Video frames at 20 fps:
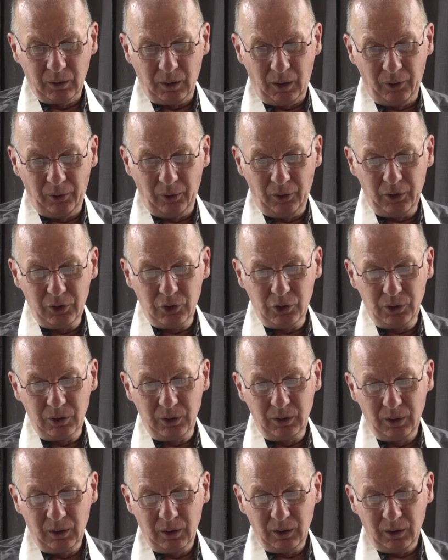A
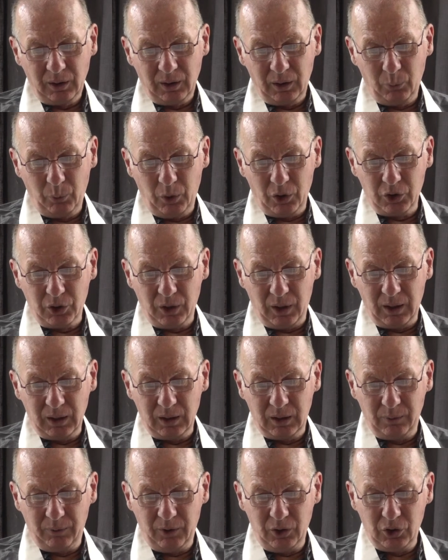religion in which the
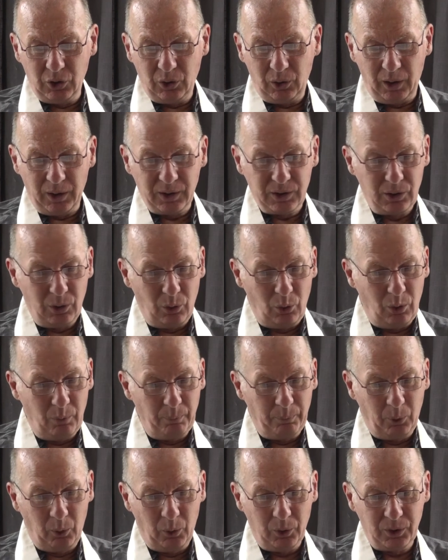individual has no
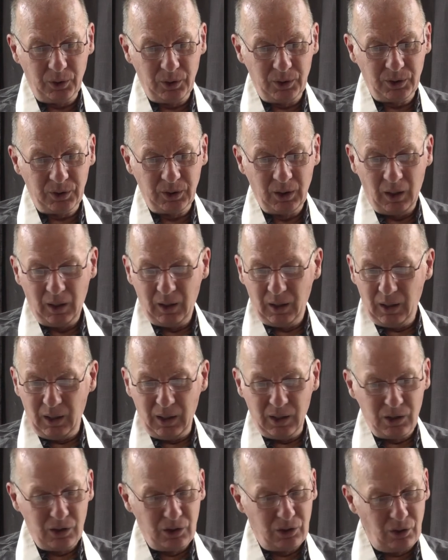importance
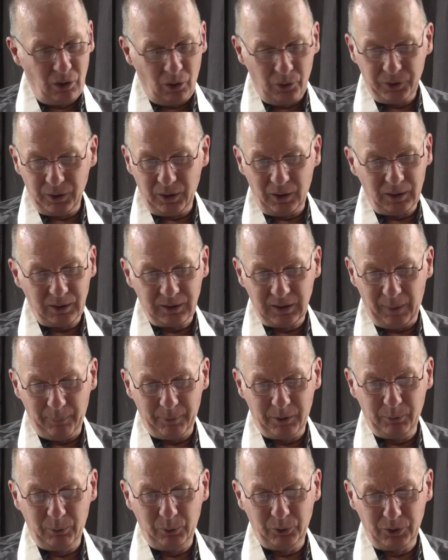is not
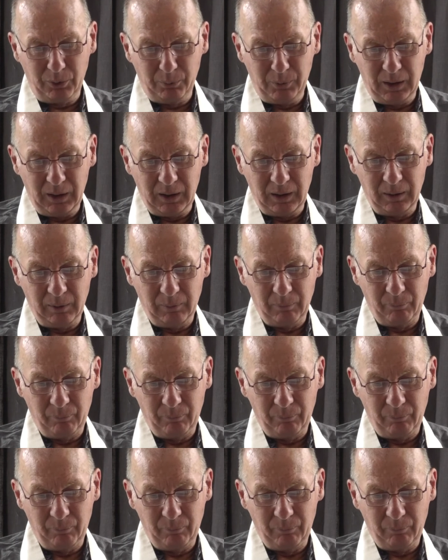acceptable to me.